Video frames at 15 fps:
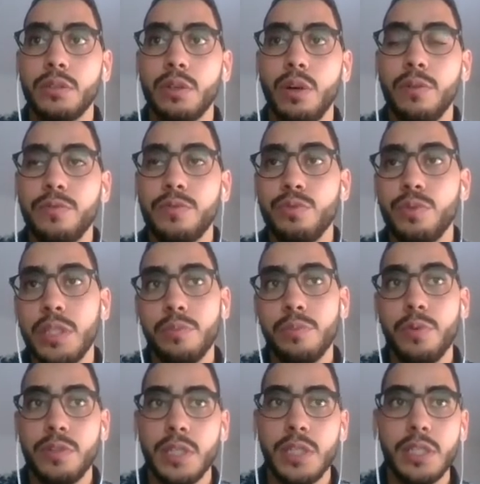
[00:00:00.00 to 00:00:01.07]
of
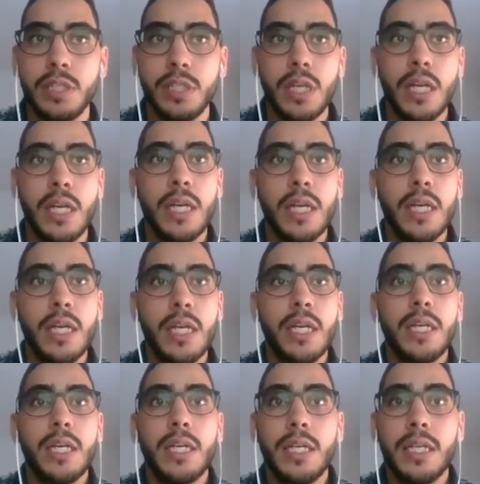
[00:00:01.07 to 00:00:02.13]
20%,
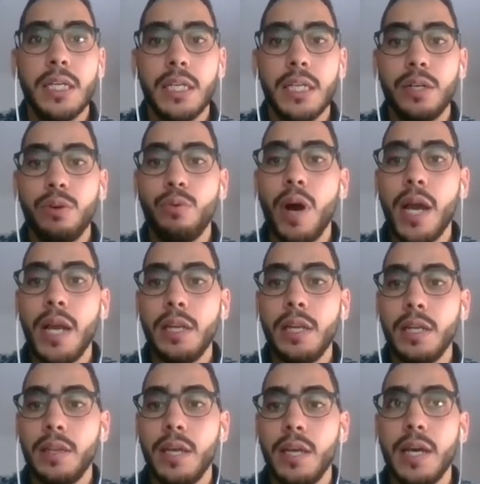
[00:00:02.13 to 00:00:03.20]
while
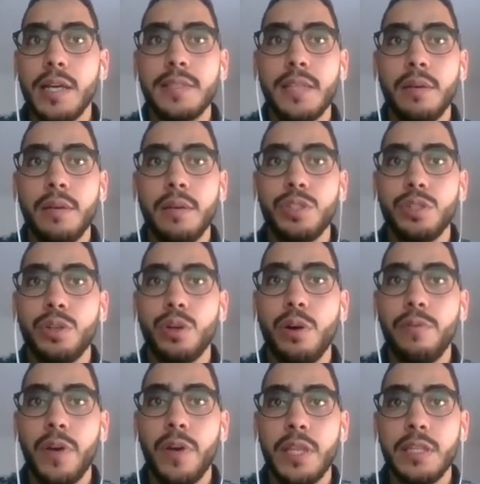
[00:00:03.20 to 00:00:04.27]
the assumption
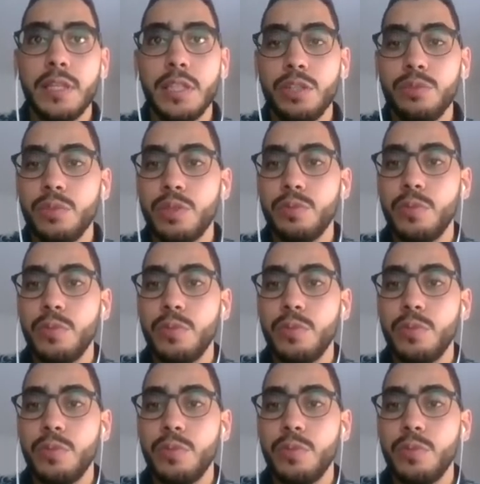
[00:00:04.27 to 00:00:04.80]
of a detachment